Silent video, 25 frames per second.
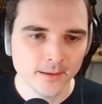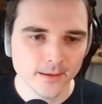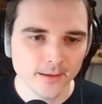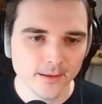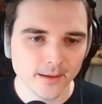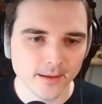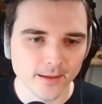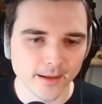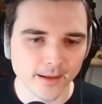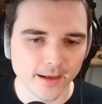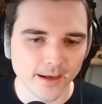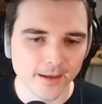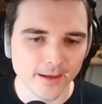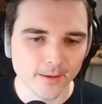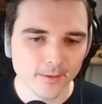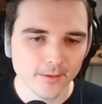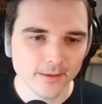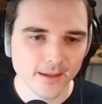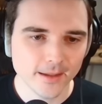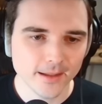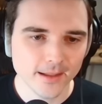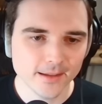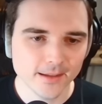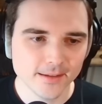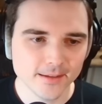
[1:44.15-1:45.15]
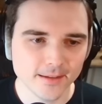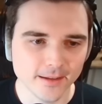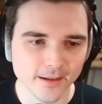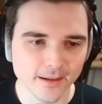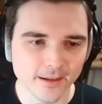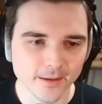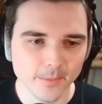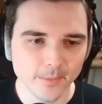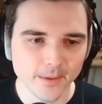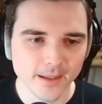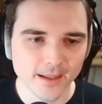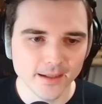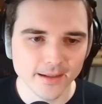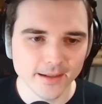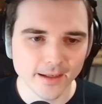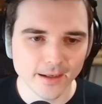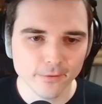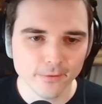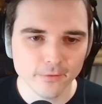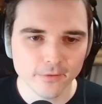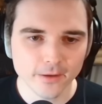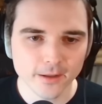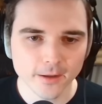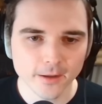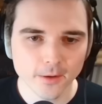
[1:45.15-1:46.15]
And I don't think it's going to be
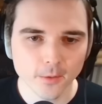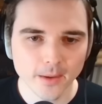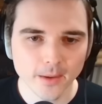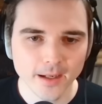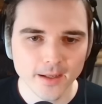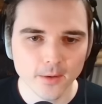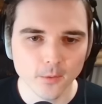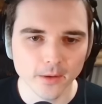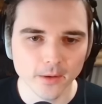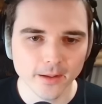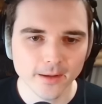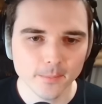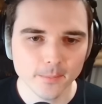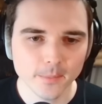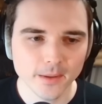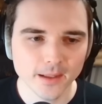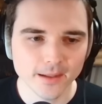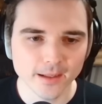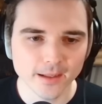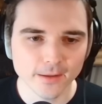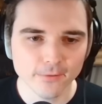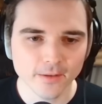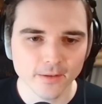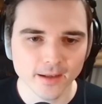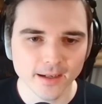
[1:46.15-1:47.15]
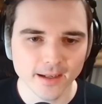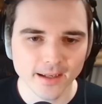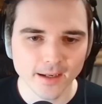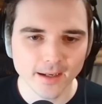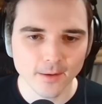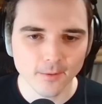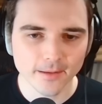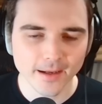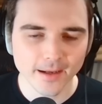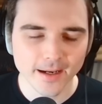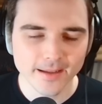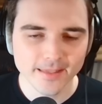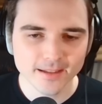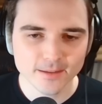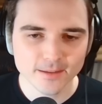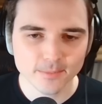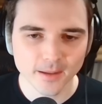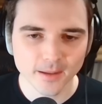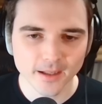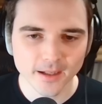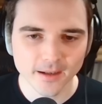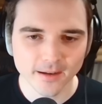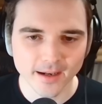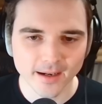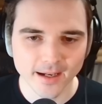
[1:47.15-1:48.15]
enough here. Wait, will it be enough? Can I outline this
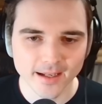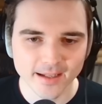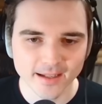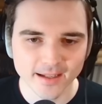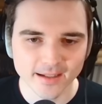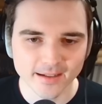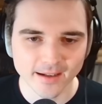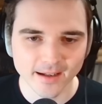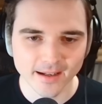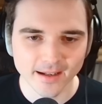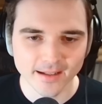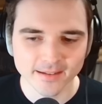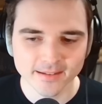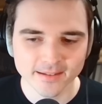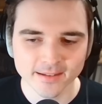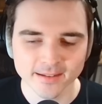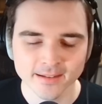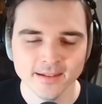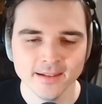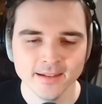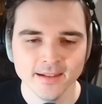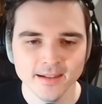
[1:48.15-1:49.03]
player? I cannot.